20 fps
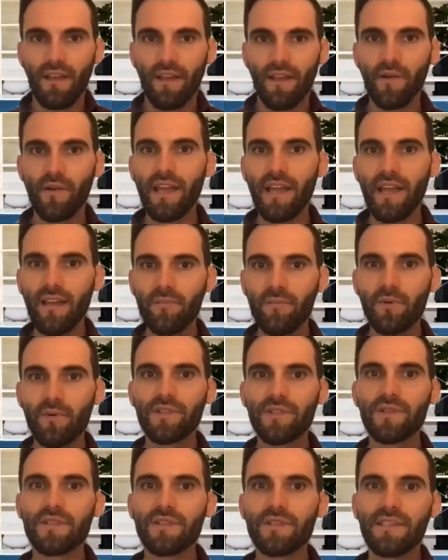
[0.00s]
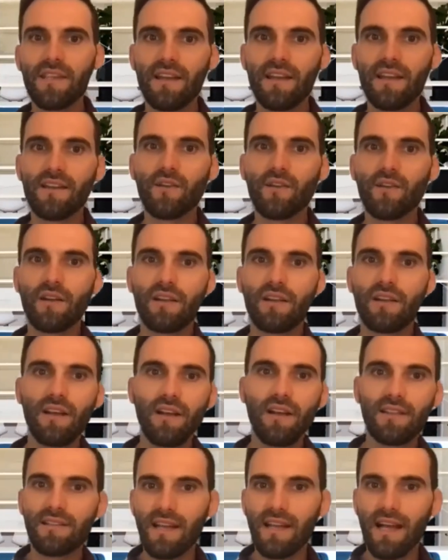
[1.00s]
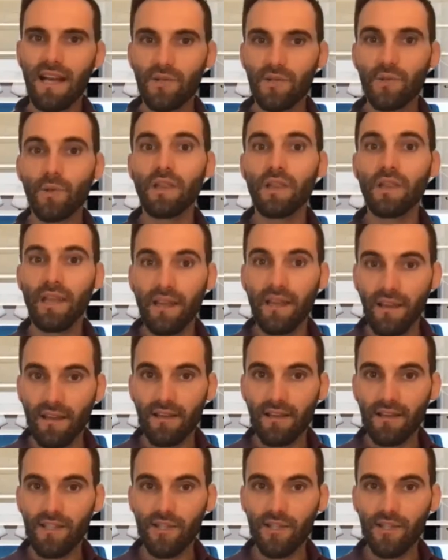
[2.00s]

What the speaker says: You're able to send your clients an actual link